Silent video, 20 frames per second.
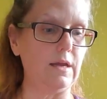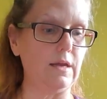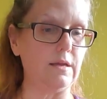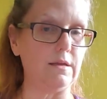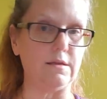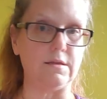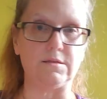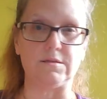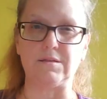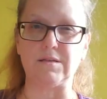
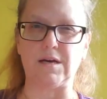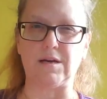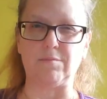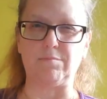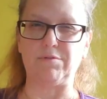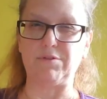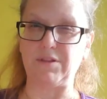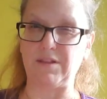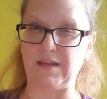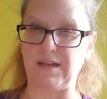it's not a
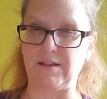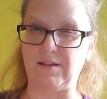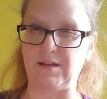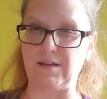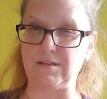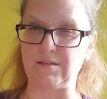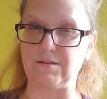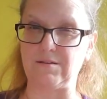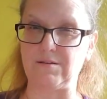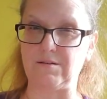
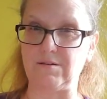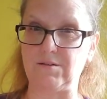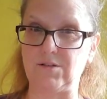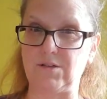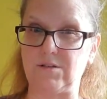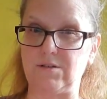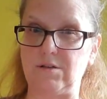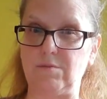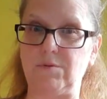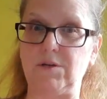playlist,
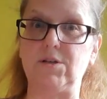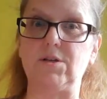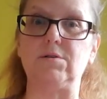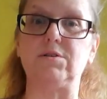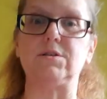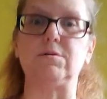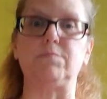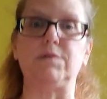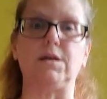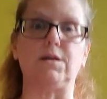just to
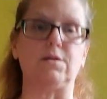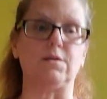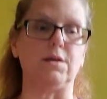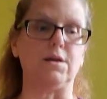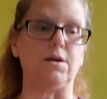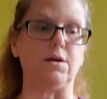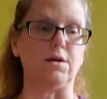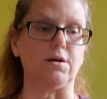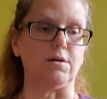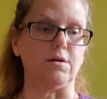be
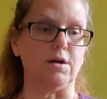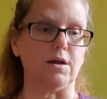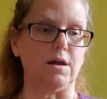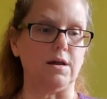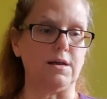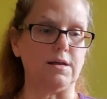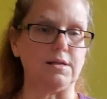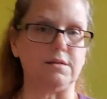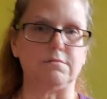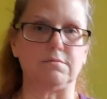clear.
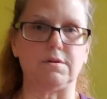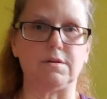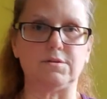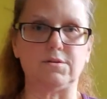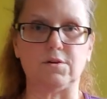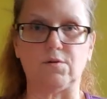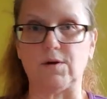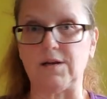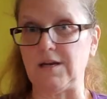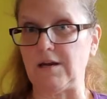
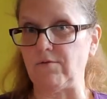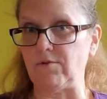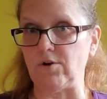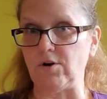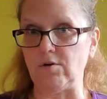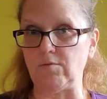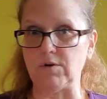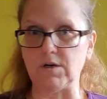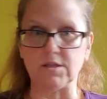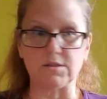So I never know
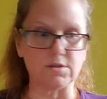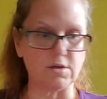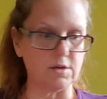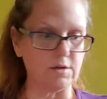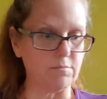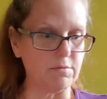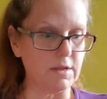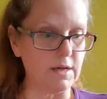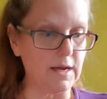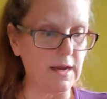what it's going
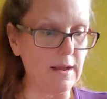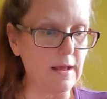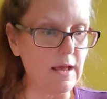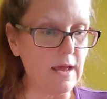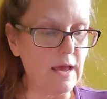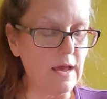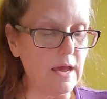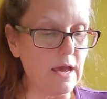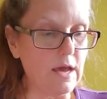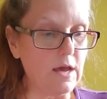to play.
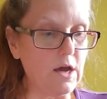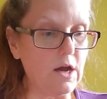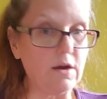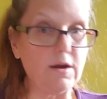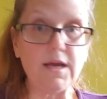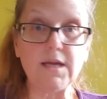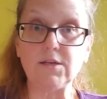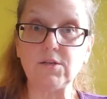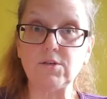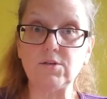All
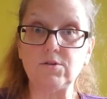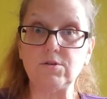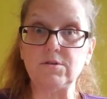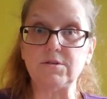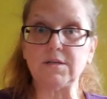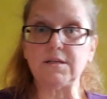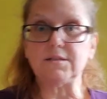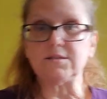right, 2 sun